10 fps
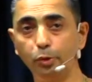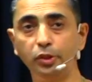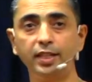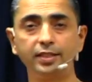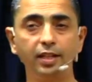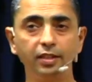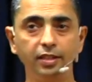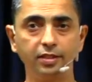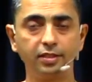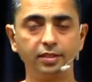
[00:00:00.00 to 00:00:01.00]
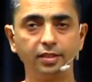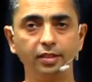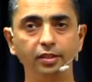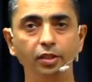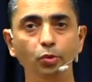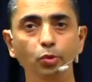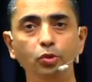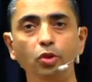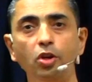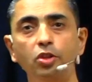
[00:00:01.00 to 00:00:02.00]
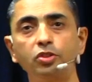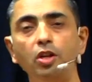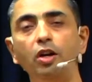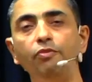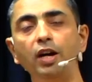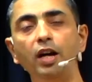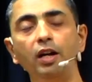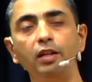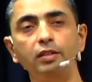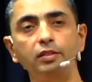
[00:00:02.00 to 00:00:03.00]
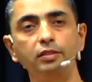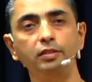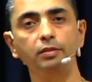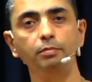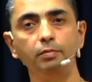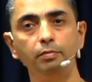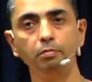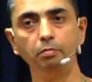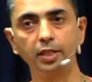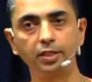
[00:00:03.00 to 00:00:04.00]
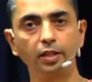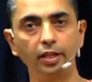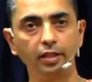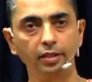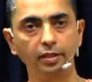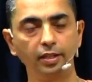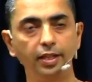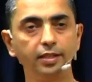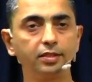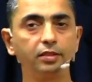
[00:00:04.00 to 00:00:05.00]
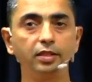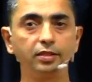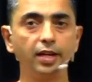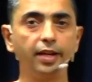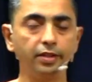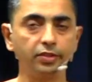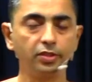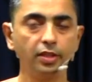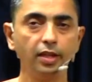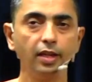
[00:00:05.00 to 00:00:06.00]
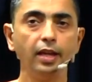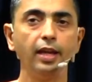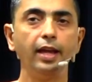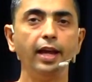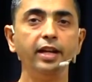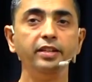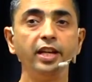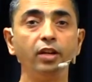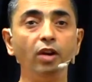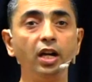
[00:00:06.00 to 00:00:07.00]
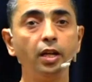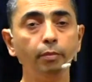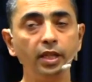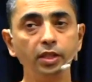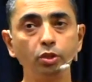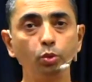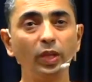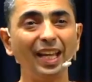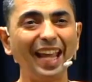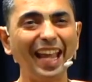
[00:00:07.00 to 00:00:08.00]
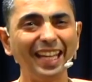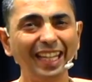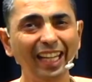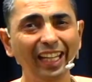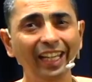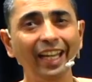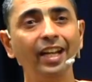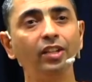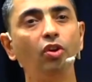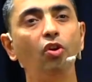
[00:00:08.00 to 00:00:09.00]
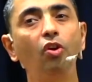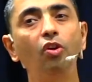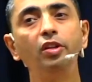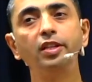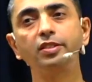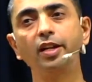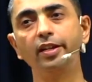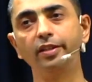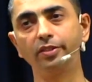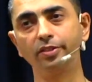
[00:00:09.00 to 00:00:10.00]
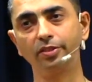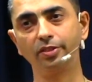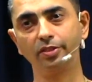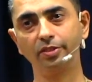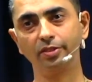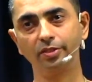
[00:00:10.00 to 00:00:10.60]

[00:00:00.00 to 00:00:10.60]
Buddha said this, the root cause of our misery is desires. And nirvana means we annihilate all desires.